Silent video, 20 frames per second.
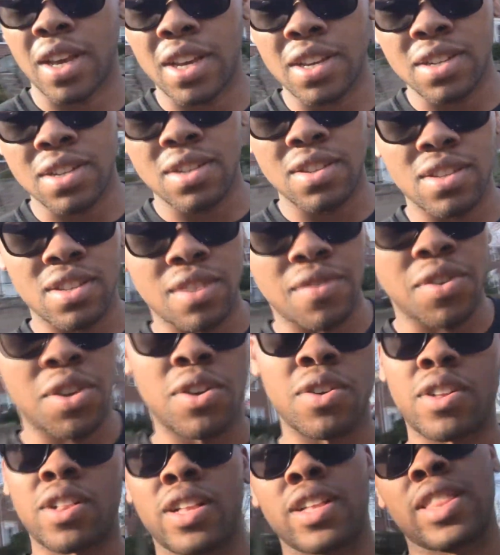get to tuning.
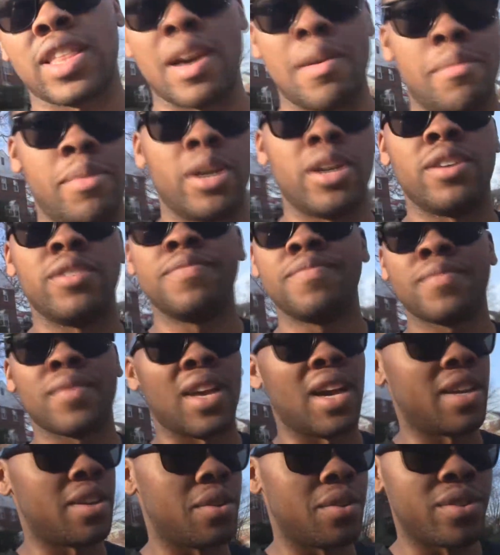So
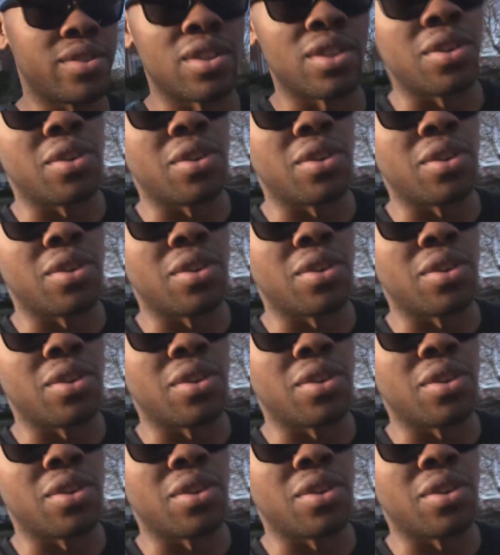yeah.